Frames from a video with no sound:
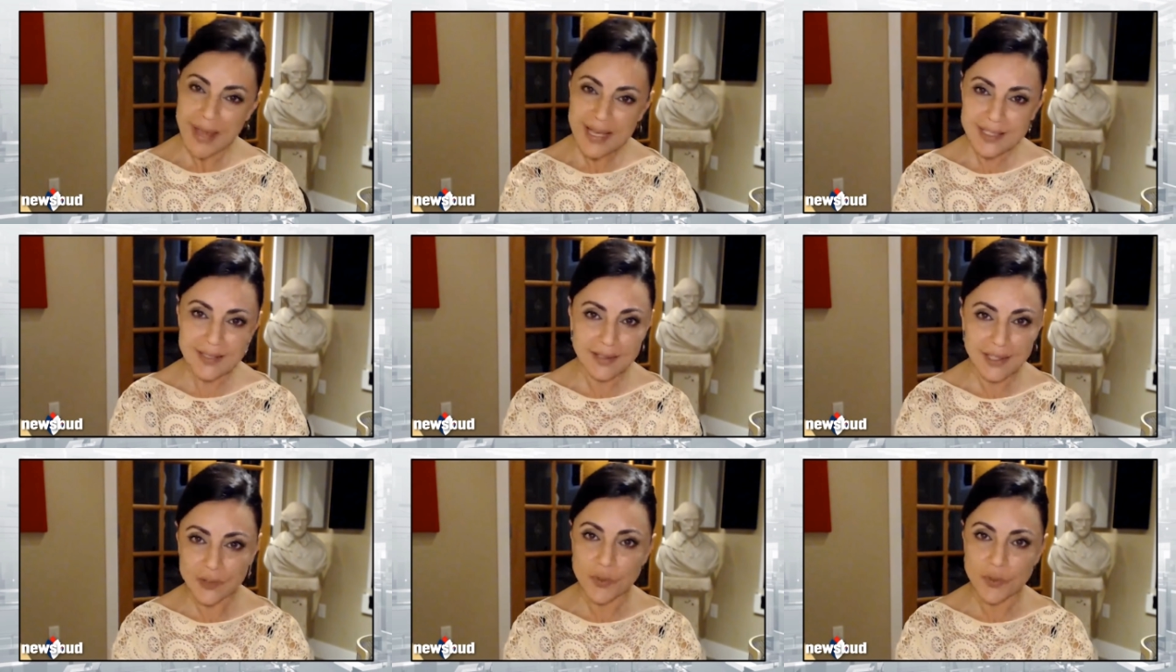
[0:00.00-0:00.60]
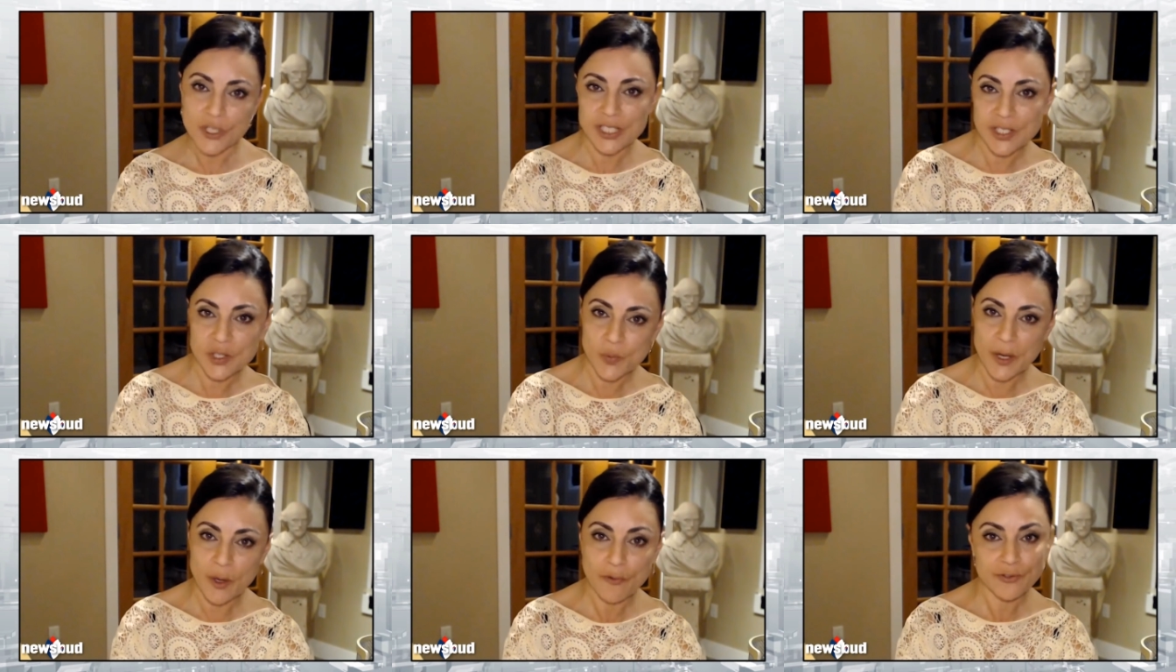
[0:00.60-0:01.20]
Basically, it was
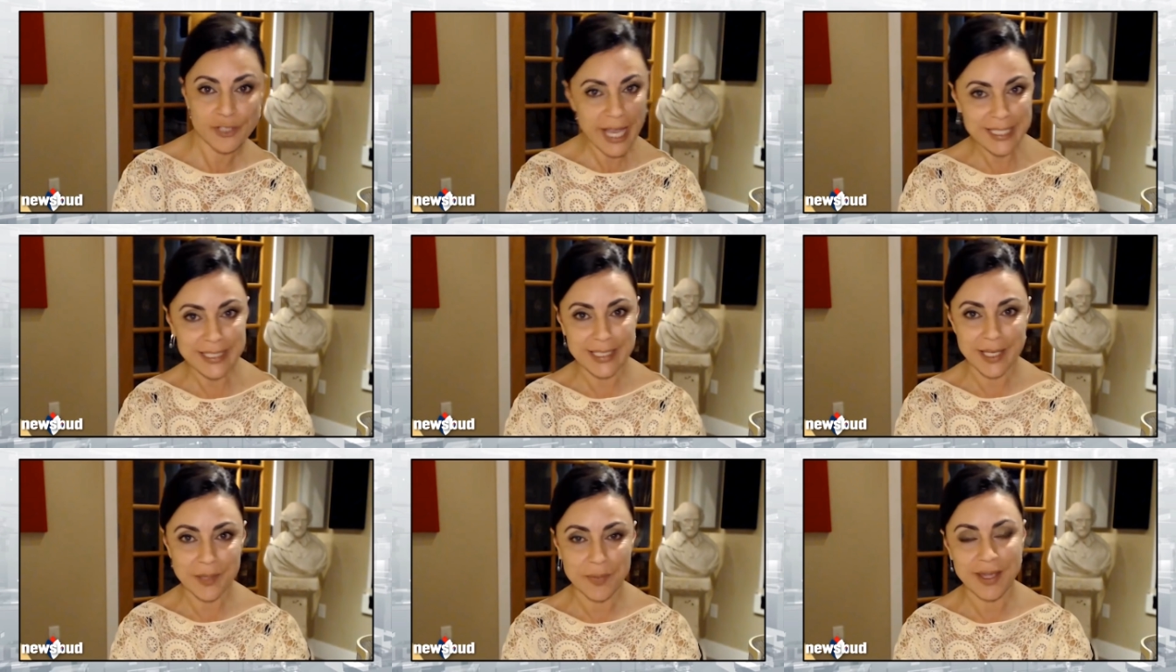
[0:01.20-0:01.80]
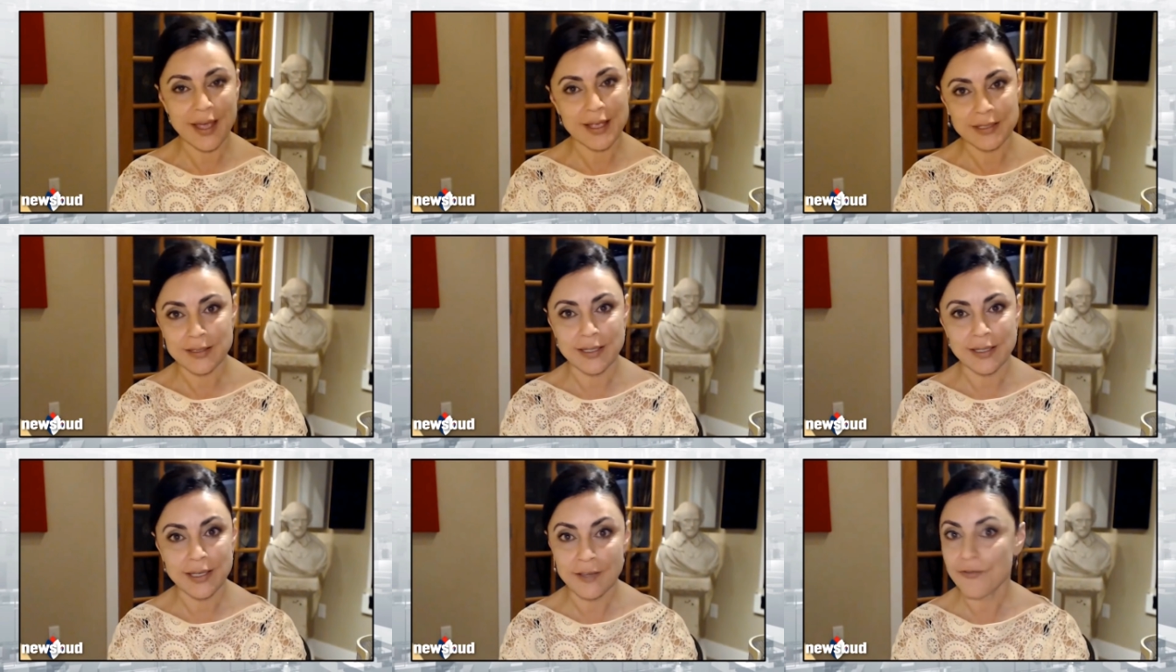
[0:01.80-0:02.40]
his way of testing me
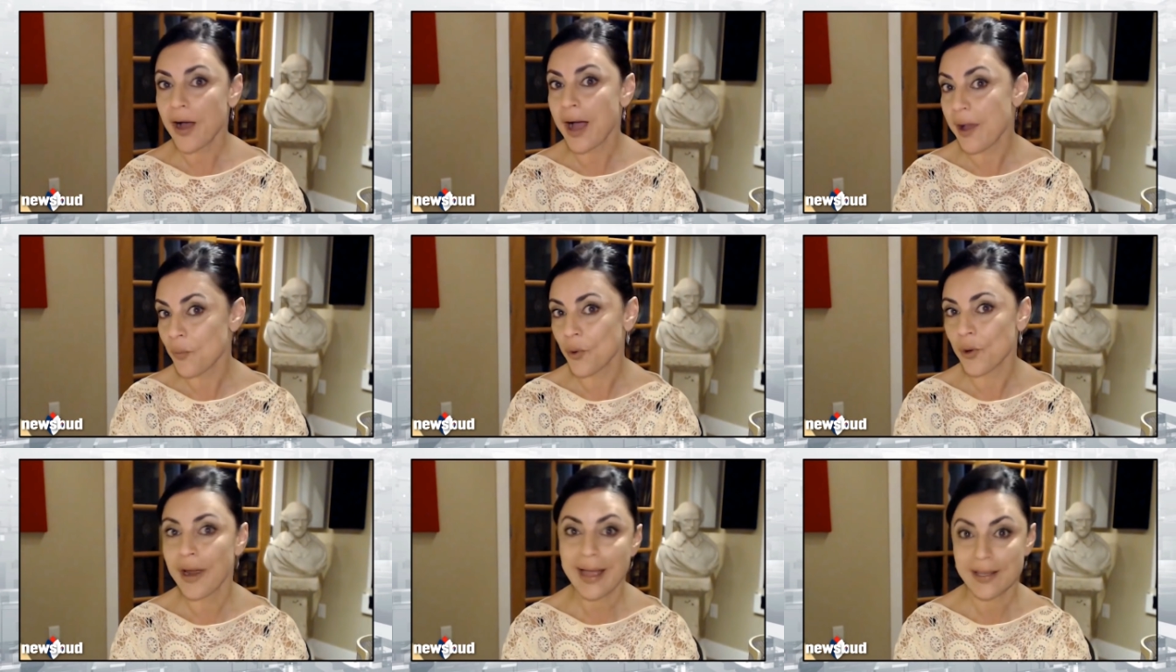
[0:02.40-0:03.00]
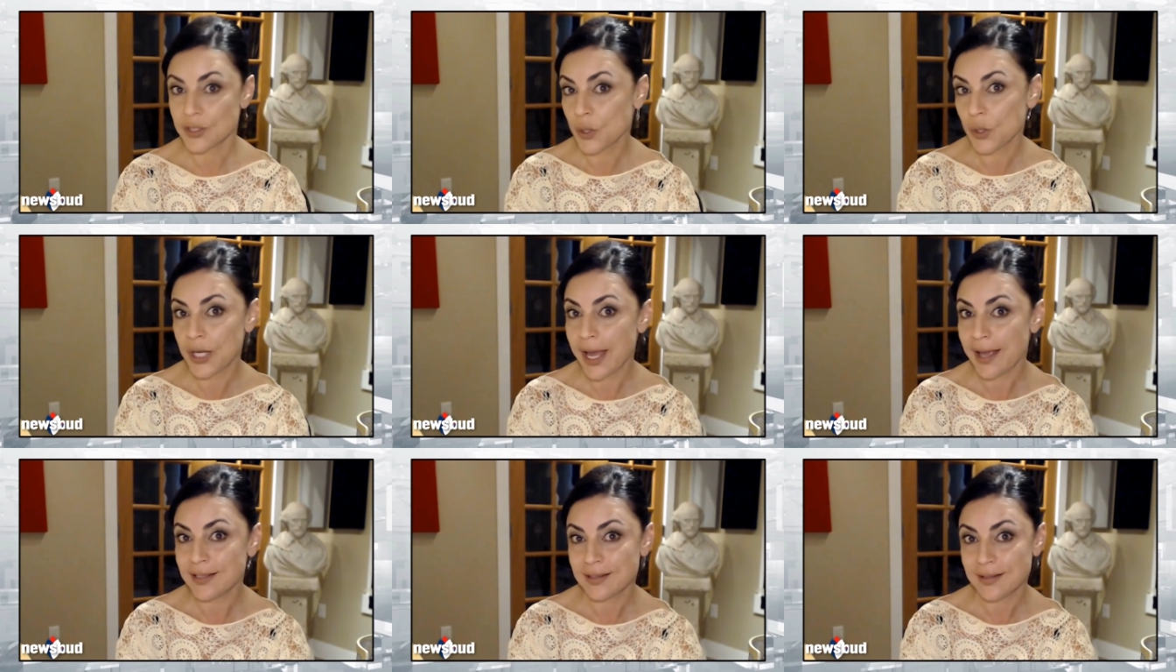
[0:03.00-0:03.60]
and see if I were as
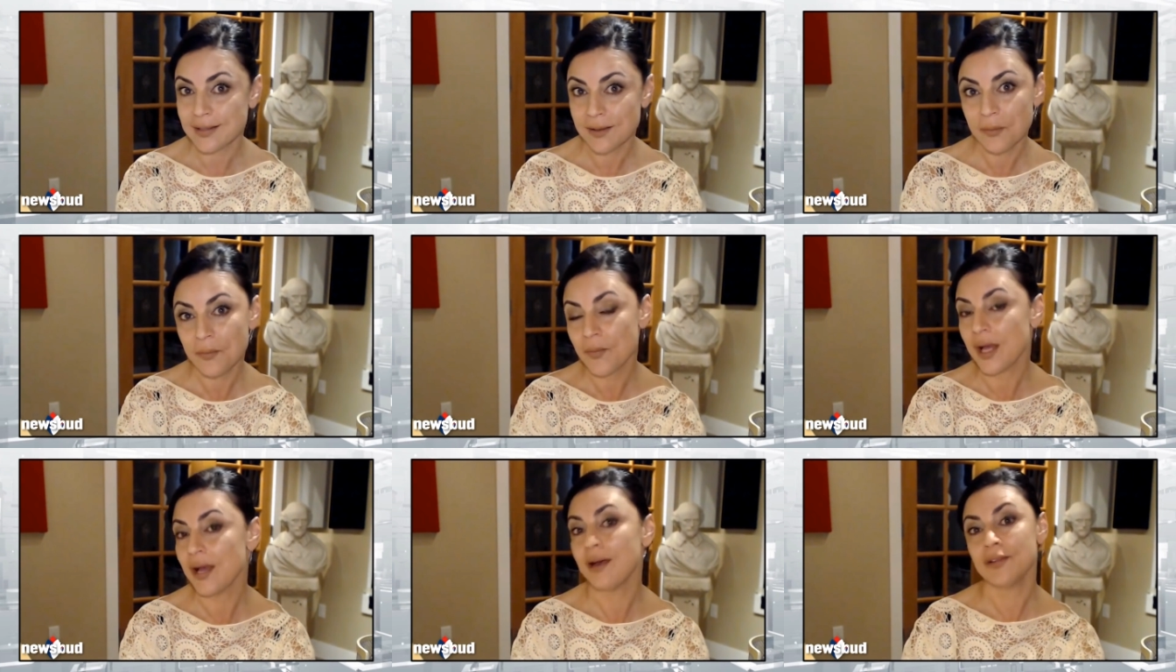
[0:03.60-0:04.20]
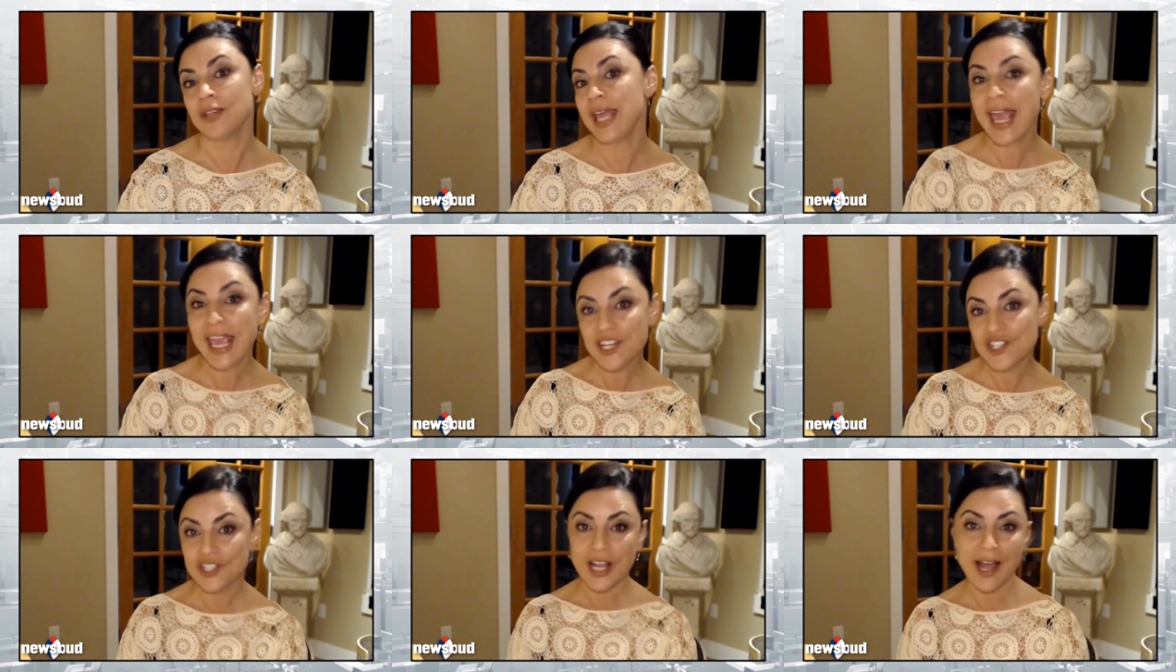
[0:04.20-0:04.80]
good as uh, the
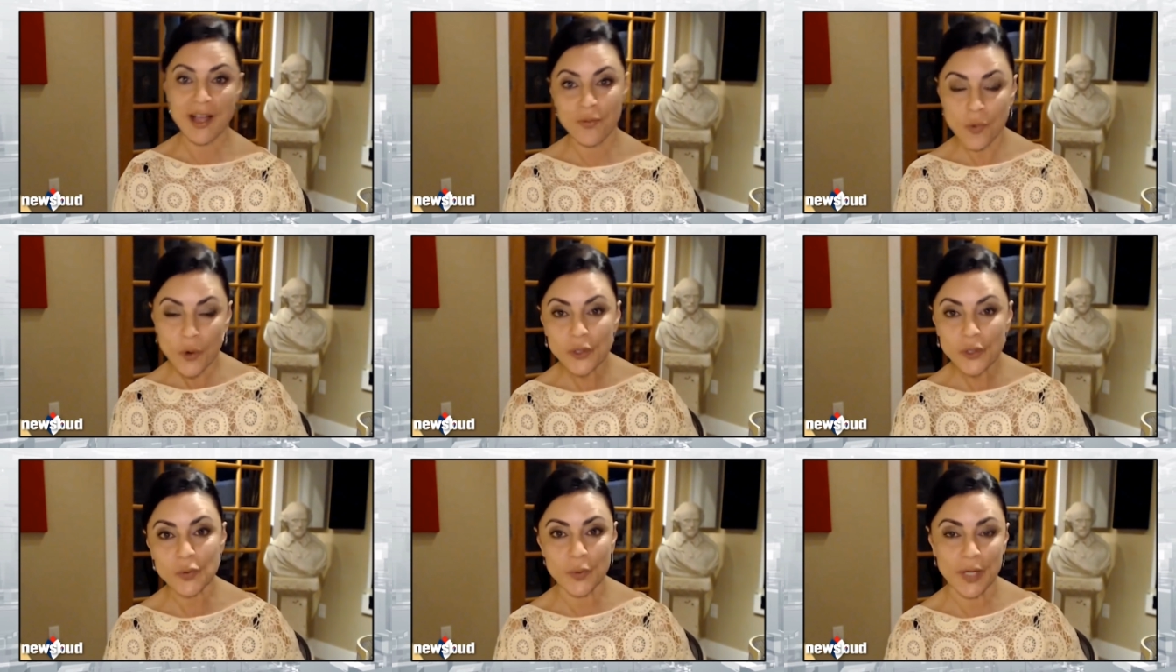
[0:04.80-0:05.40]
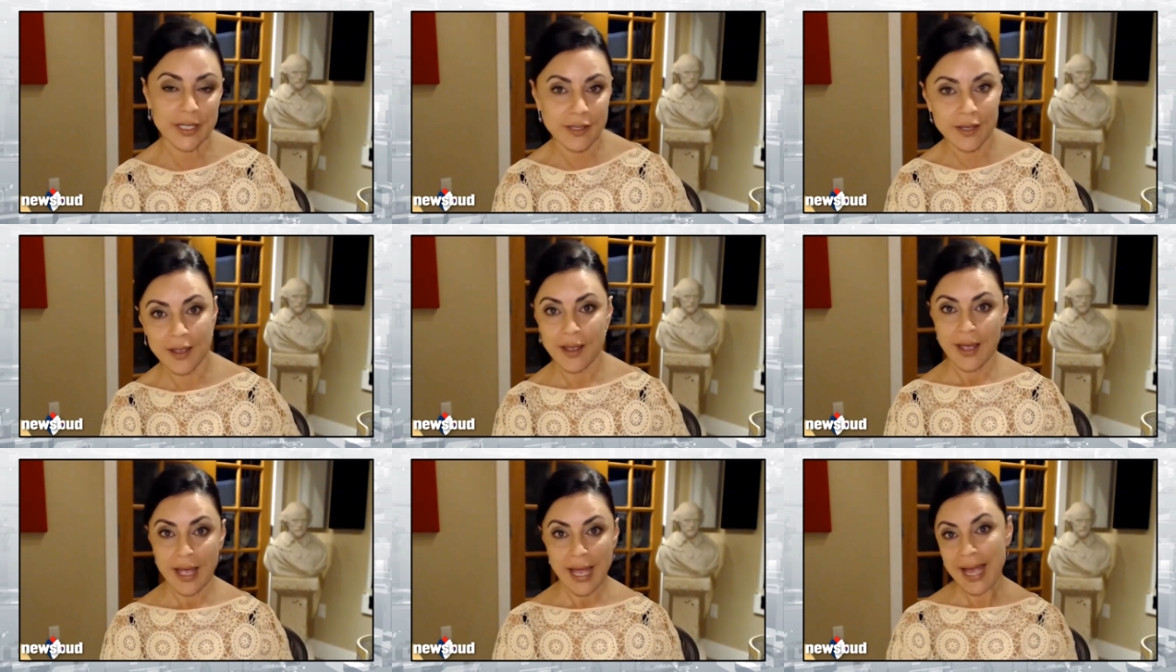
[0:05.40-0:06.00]
agent I worked with
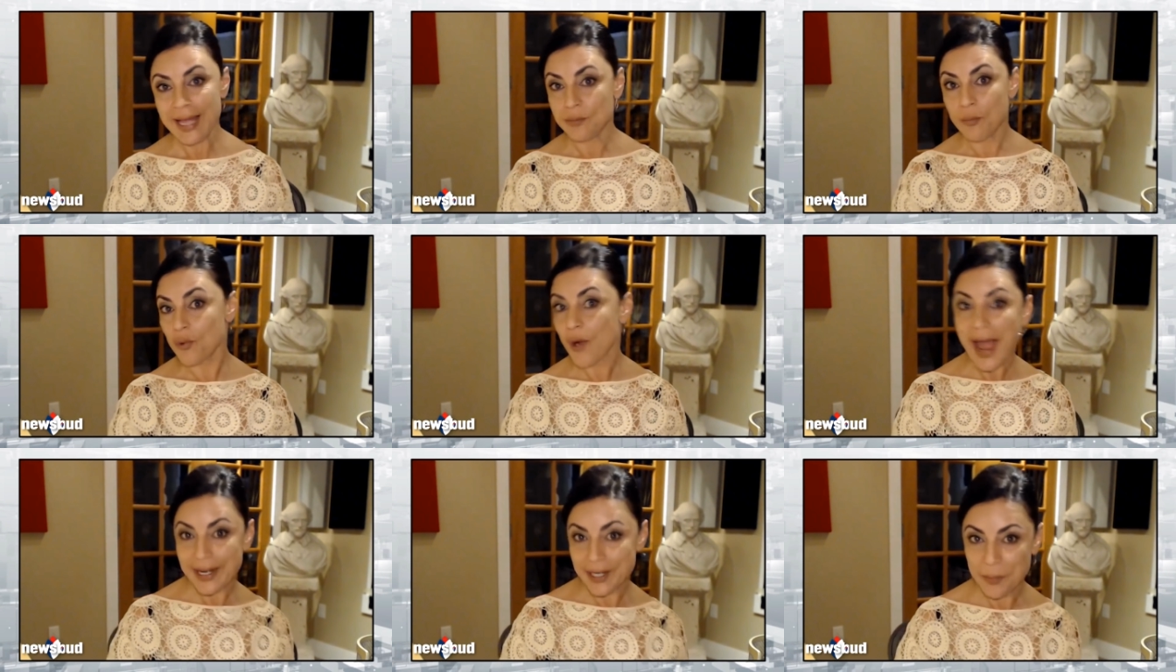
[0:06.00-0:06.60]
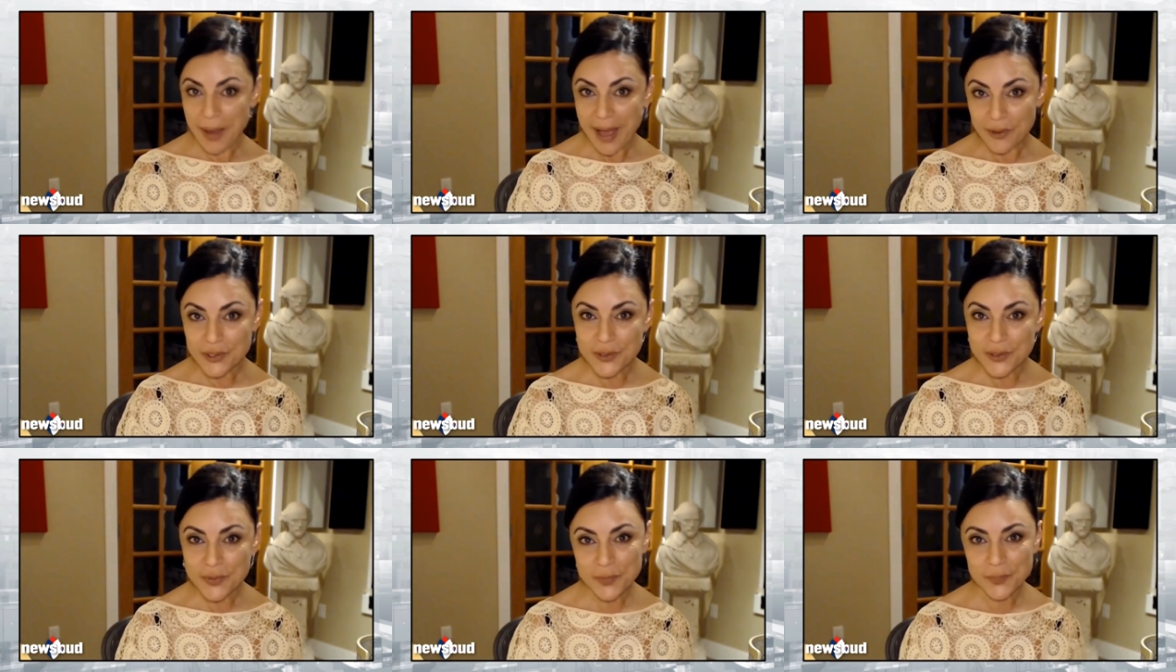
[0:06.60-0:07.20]
had bragged
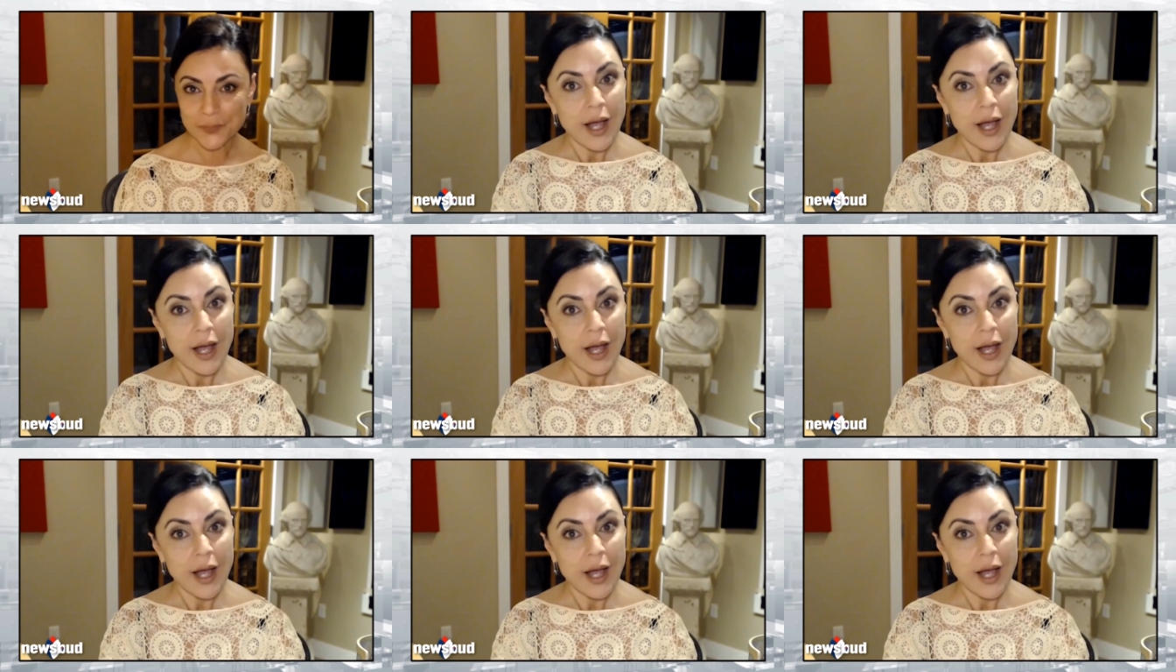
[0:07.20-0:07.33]
about.